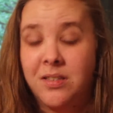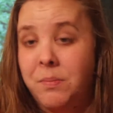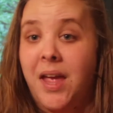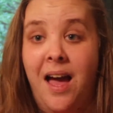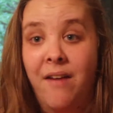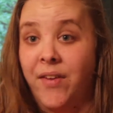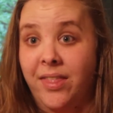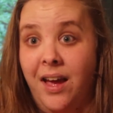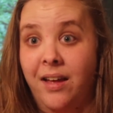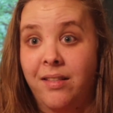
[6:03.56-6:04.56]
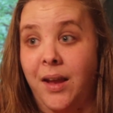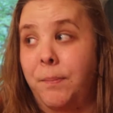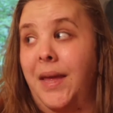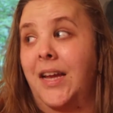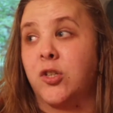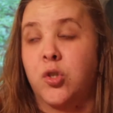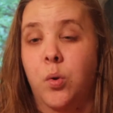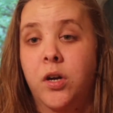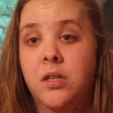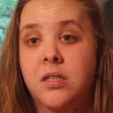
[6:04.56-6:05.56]
to me having that. Like, being
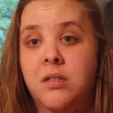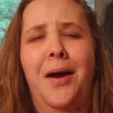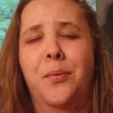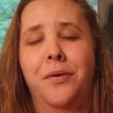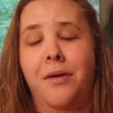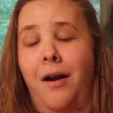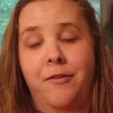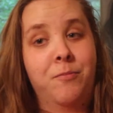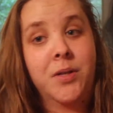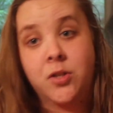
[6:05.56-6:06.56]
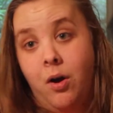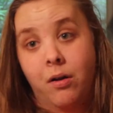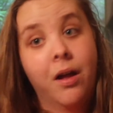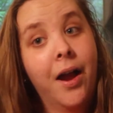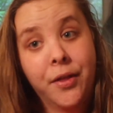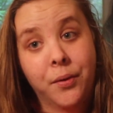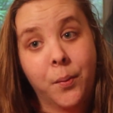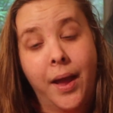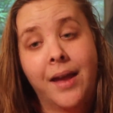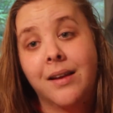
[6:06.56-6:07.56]
short, I would not have been tall either
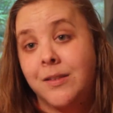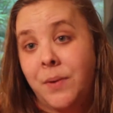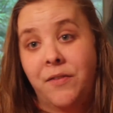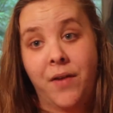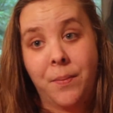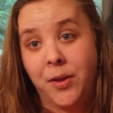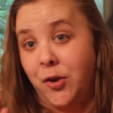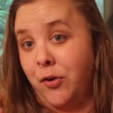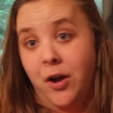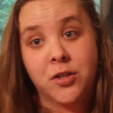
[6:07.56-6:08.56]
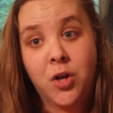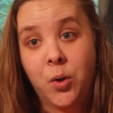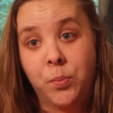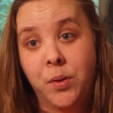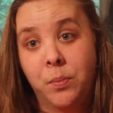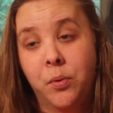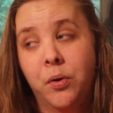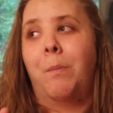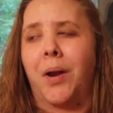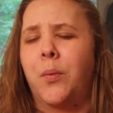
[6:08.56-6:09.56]
way because my family are not tall
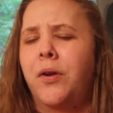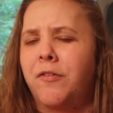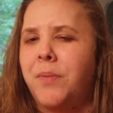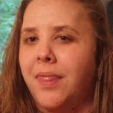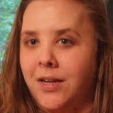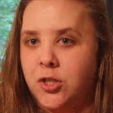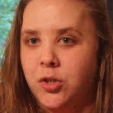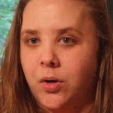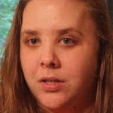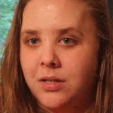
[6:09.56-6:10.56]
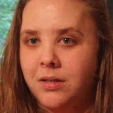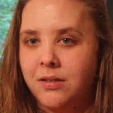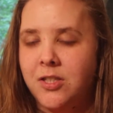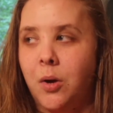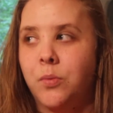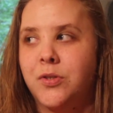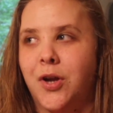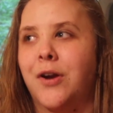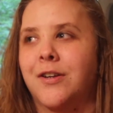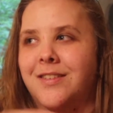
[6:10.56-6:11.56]
people, but I wouldn't have been this short. So
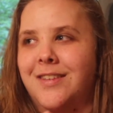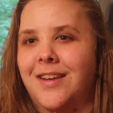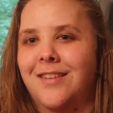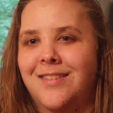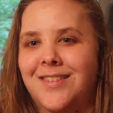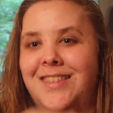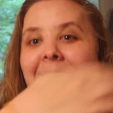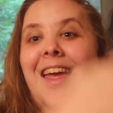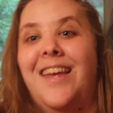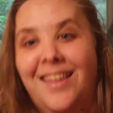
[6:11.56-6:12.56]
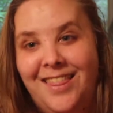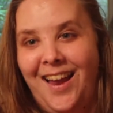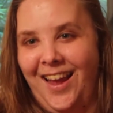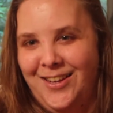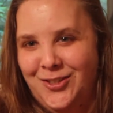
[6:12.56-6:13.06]
Turners did take it that